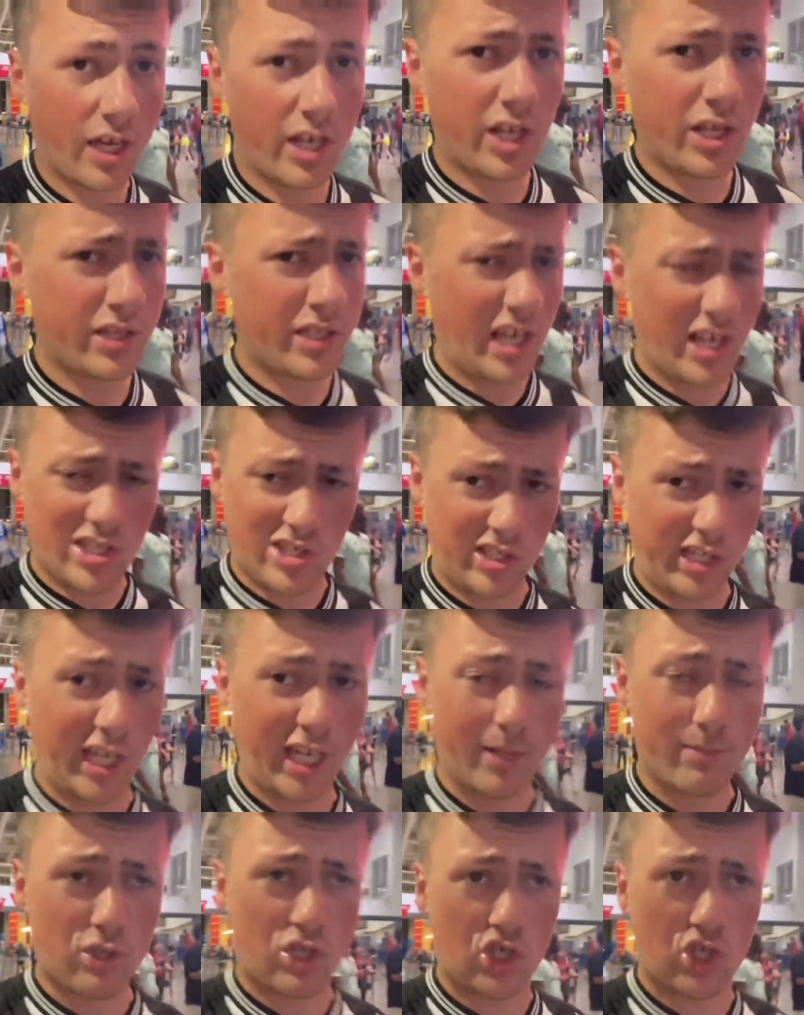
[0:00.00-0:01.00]
This
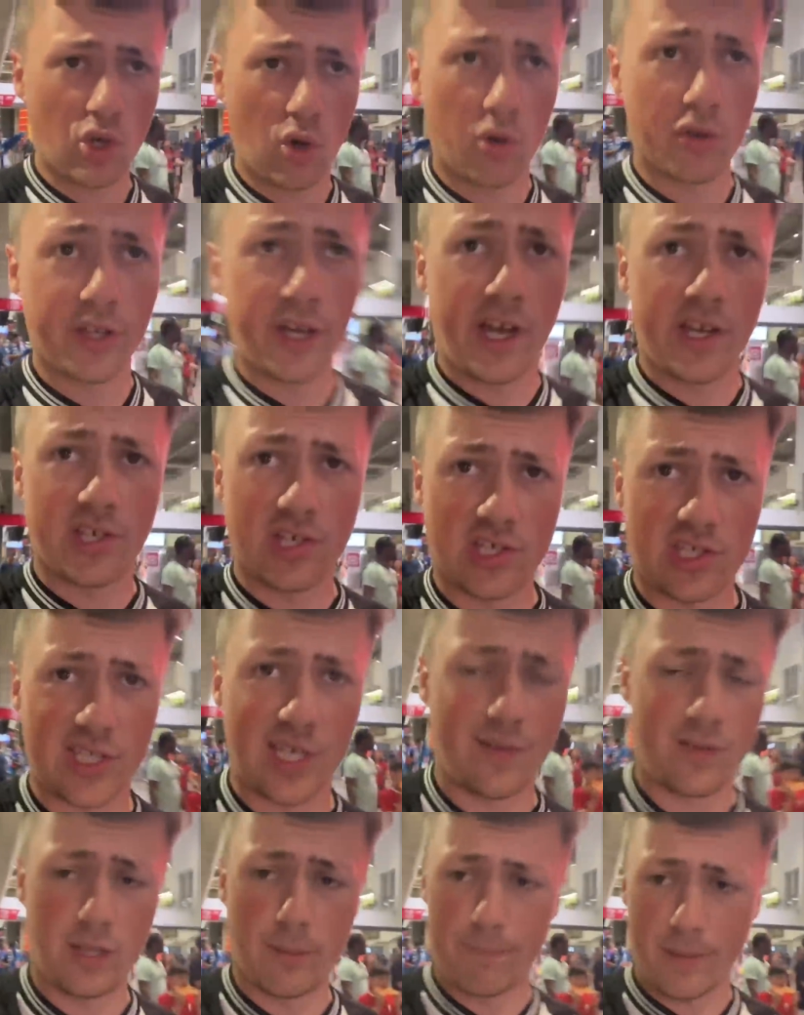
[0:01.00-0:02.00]
stadium is so nice. It's
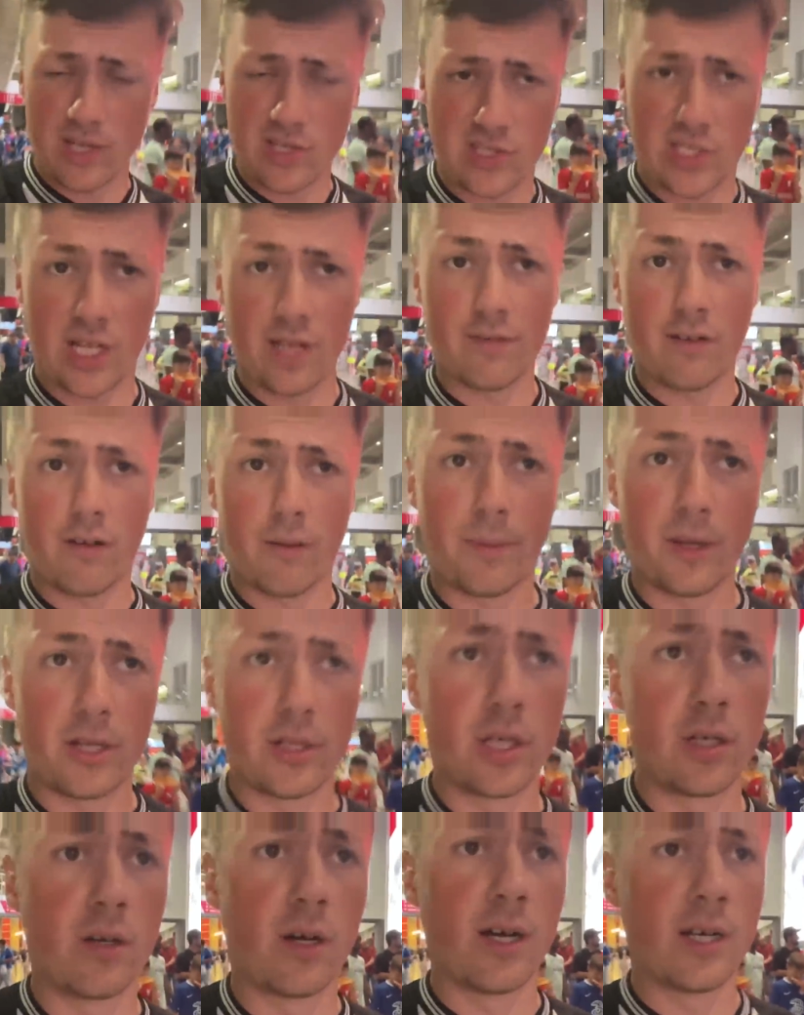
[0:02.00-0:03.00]
definitely the best stadium I've been
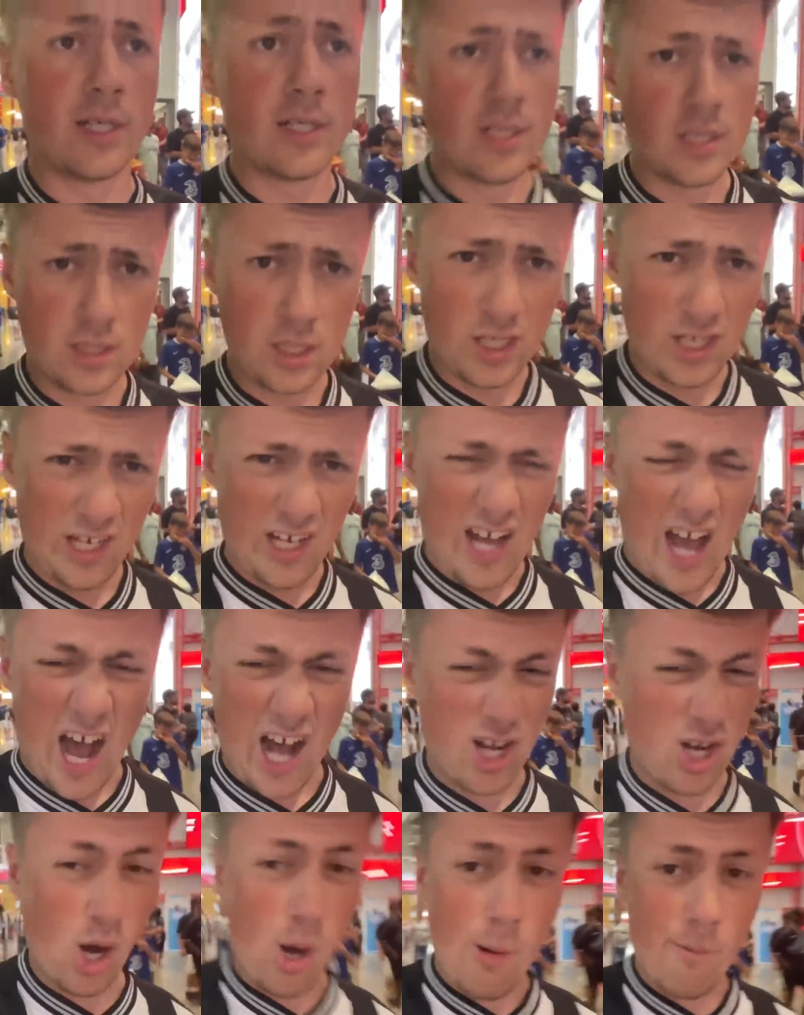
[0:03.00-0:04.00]
to. I
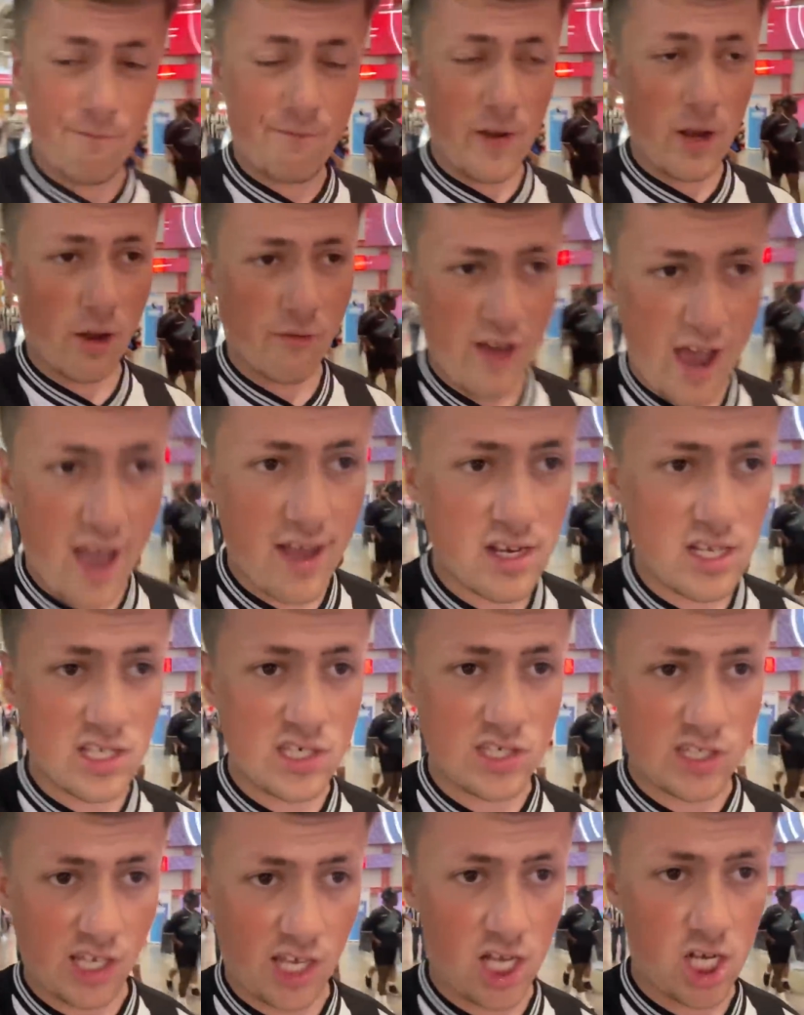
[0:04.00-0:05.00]
can't think of any
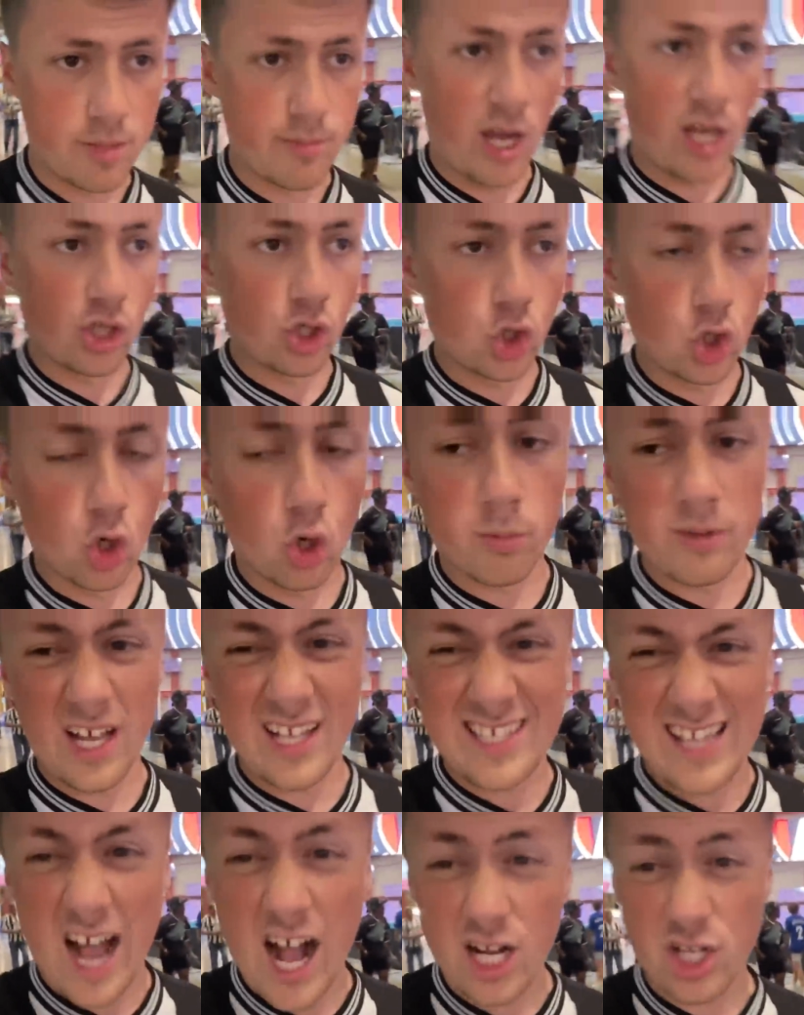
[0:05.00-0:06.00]
stadium in Europe
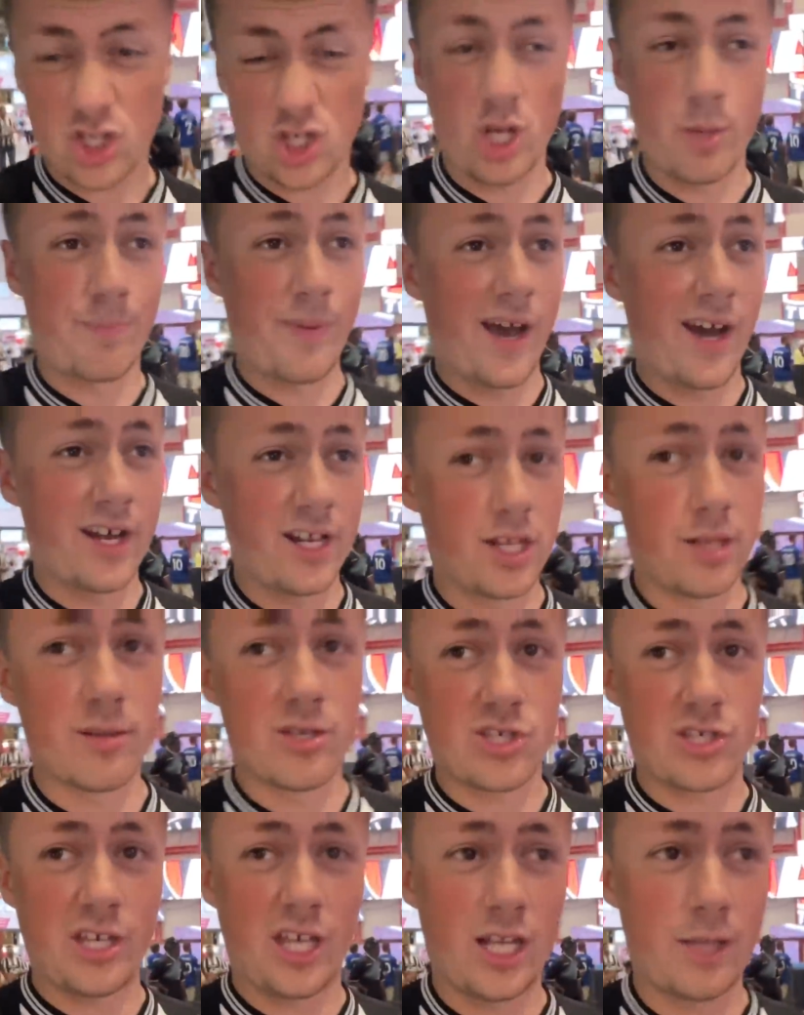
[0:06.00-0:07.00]
that's actually better than the
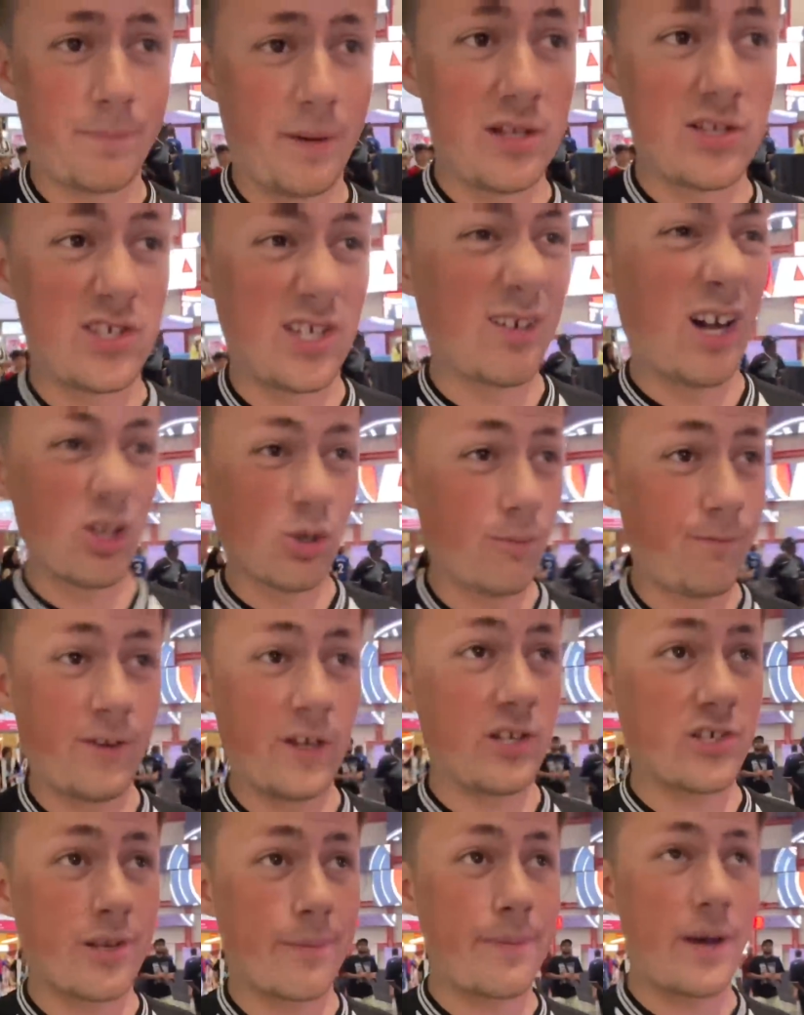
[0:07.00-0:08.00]
Mercedes-Benz Stadium. I don't think
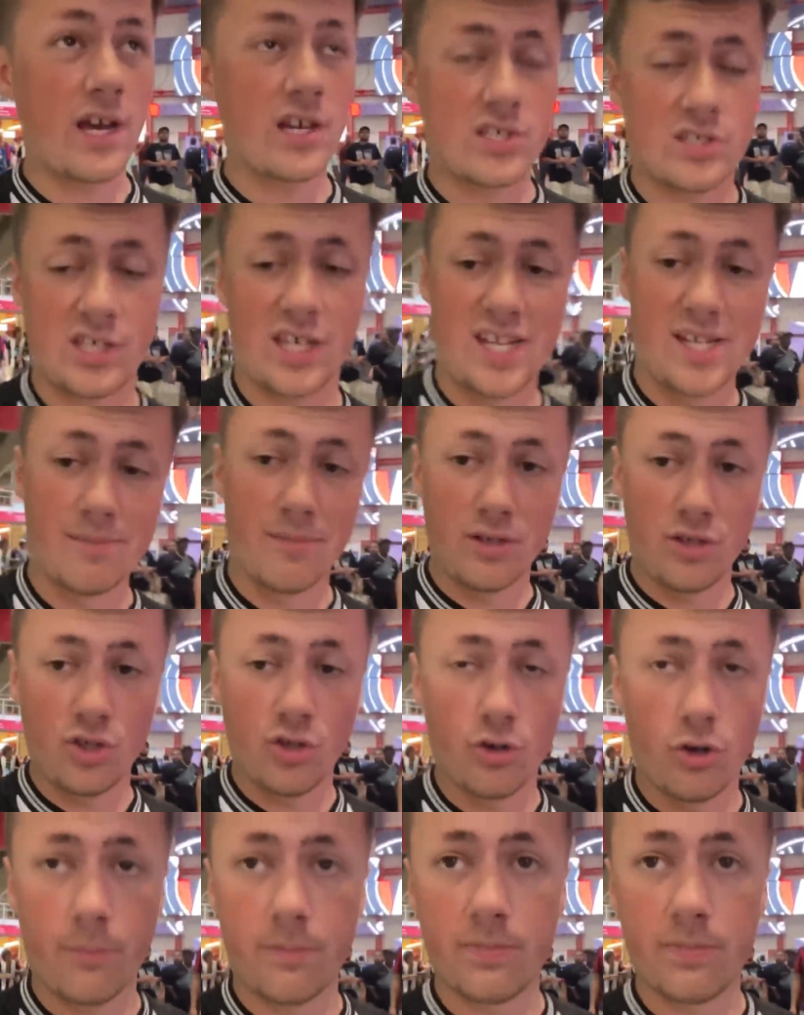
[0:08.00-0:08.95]
there's a better stadium in Europe